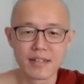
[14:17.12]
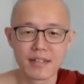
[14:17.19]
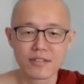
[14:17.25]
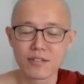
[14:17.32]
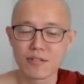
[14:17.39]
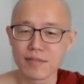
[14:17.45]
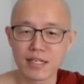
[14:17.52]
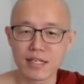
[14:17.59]

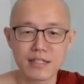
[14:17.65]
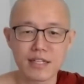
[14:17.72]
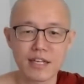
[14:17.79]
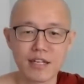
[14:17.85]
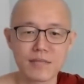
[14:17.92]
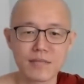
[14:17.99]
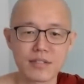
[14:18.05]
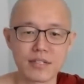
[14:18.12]
So many
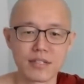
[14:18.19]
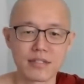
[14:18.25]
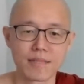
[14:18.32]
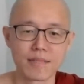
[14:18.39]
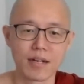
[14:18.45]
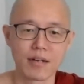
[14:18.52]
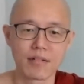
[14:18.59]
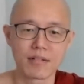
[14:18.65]
times it's
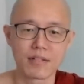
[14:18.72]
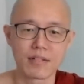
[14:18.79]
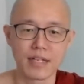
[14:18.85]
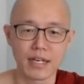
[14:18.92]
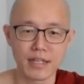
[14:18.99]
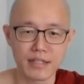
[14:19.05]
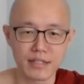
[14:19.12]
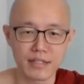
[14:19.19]
about
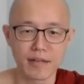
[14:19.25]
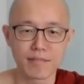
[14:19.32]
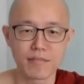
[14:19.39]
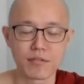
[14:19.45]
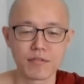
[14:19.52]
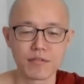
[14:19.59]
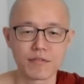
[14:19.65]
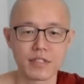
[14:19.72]
getting them
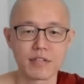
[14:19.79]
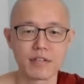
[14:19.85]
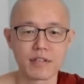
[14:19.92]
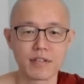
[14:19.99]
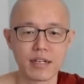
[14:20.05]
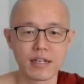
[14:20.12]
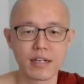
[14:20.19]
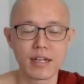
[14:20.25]
to feel
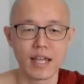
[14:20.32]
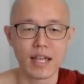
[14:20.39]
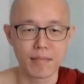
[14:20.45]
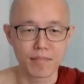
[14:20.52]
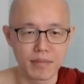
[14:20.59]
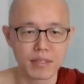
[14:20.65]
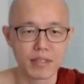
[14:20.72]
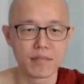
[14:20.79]

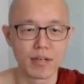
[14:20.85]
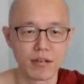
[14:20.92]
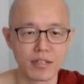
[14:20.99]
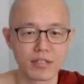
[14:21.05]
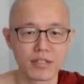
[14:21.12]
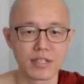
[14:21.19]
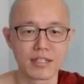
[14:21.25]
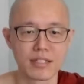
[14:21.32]
happy about
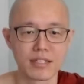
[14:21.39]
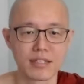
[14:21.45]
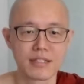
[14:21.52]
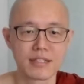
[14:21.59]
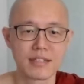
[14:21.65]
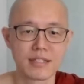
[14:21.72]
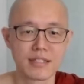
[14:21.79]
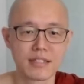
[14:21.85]
each other.
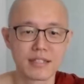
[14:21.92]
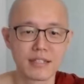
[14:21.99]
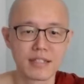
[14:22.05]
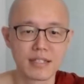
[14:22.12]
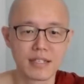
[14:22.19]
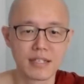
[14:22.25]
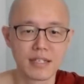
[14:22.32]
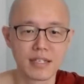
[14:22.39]

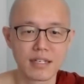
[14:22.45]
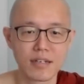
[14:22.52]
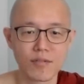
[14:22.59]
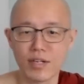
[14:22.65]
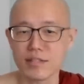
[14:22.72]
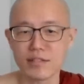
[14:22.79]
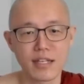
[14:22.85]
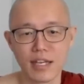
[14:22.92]

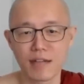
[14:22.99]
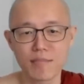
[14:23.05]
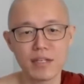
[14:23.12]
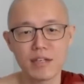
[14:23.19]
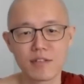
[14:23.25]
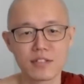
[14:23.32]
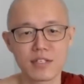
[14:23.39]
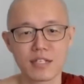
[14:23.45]
Once they're happy
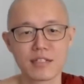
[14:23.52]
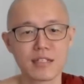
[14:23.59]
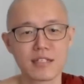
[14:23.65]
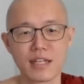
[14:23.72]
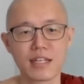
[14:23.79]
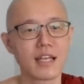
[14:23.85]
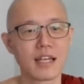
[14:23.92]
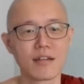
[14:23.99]
with each other,
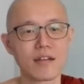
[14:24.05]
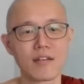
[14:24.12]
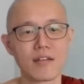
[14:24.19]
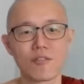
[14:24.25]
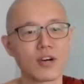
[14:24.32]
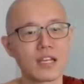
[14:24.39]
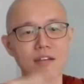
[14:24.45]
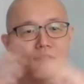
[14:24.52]
then
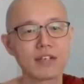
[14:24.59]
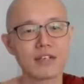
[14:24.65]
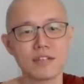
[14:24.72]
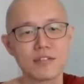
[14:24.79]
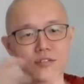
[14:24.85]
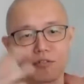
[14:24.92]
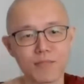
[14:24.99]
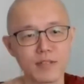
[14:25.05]
whatever
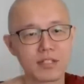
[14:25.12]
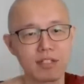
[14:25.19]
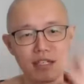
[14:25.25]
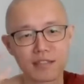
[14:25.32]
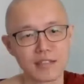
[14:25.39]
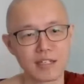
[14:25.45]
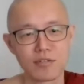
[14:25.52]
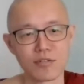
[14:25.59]
stupid
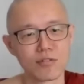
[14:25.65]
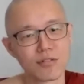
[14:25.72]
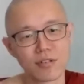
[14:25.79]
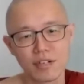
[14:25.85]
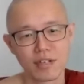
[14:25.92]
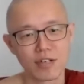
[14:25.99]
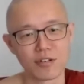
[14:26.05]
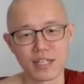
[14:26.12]
things they
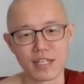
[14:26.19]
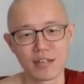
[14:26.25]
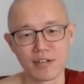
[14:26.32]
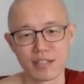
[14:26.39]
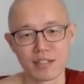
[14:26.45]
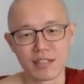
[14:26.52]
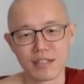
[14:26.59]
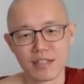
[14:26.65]
do, okay
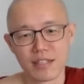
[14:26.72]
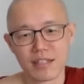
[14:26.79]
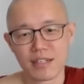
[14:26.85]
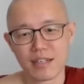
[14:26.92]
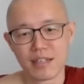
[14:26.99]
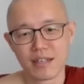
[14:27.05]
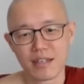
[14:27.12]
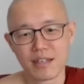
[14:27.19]
one.
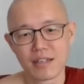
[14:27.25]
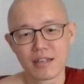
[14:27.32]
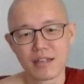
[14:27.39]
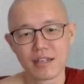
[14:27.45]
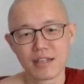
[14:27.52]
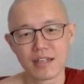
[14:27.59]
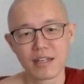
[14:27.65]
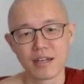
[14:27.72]

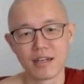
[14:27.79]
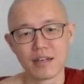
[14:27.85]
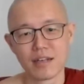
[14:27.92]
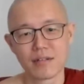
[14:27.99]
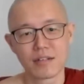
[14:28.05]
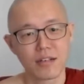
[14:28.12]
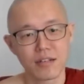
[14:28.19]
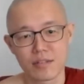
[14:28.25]

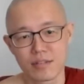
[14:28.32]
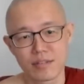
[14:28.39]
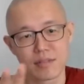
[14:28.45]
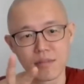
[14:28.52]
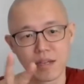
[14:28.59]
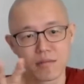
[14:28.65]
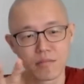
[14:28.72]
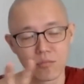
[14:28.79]
Because
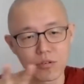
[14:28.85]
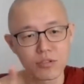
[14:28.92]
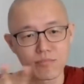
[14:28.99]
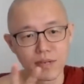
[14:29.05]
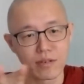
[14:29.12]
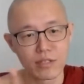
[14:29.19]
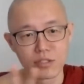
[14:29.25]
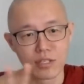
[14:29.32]
most
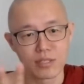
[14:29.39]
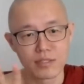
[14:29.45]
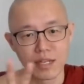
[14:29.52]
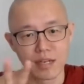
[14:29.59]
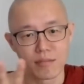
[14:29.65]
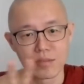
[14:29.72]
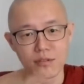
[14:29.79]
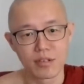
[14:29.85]
marriages
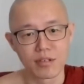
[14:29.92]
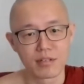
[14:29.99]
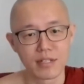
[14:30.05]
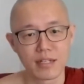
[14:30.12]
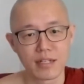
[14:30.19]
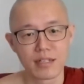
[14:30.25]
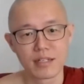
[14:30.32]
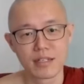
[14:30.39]
are built on
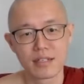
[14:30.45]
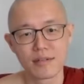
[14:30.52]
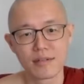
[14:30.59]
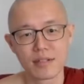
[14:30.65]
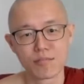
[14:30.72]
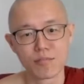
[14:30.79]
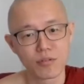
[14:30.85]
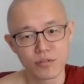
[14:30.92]
that.
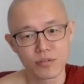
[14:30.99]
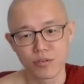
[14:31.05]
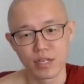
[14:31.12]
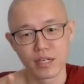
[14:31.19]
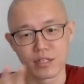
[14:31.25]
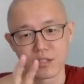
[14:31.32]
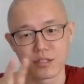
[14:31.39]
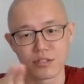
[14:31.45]
Most
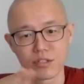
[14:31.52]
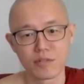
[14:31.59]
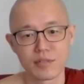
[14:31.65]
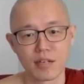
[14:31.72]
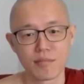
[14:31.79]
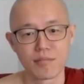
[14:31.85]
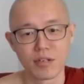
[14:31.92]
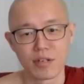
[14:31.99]
relationships
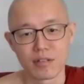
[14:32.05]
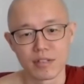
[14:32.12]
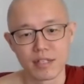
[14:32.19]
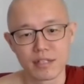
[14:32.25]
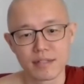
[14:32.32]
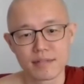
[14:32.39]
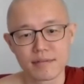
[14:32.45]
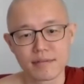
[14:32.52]
are built on that.